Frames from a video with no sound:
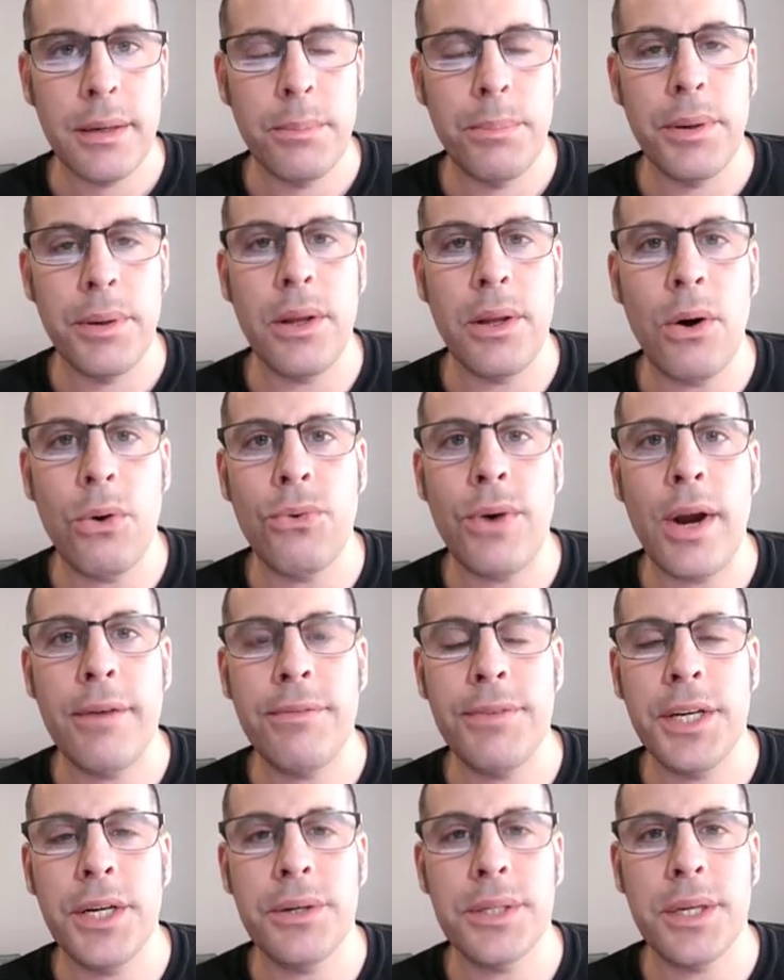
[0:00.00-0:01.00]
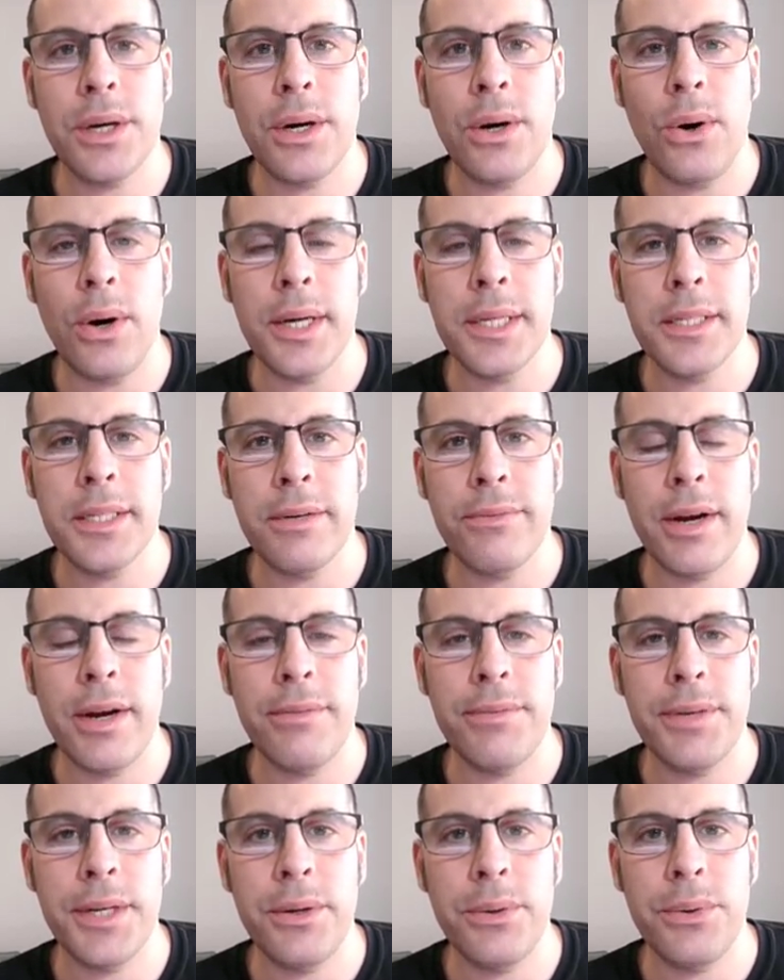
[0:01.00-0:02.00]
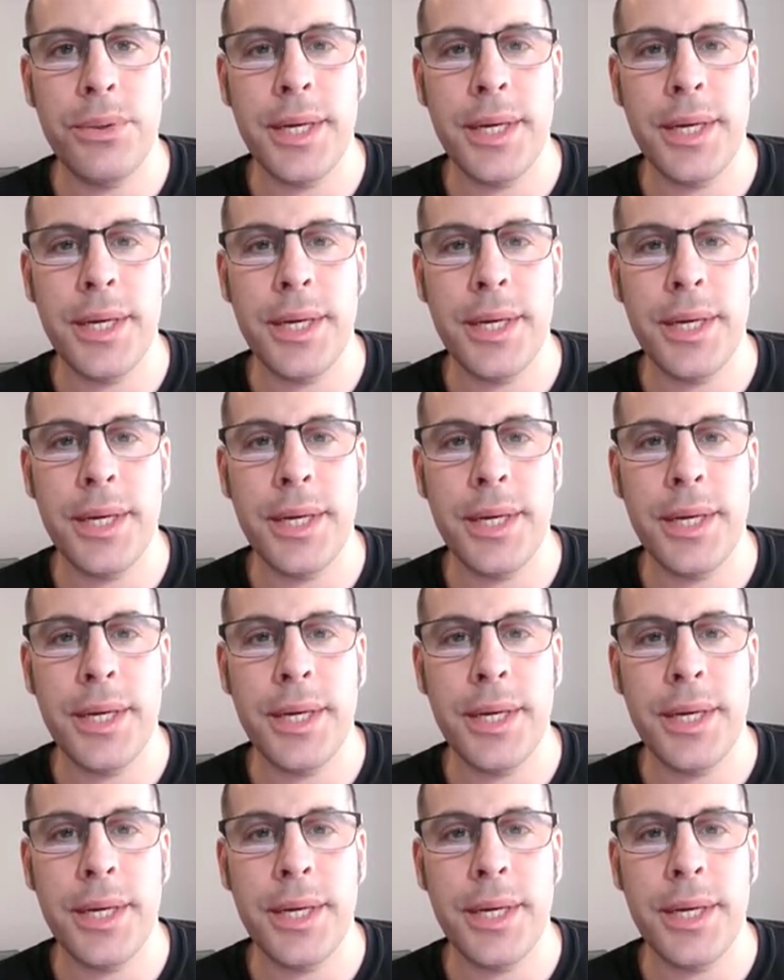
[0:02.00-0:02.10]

Below revenue is the cost of revenue.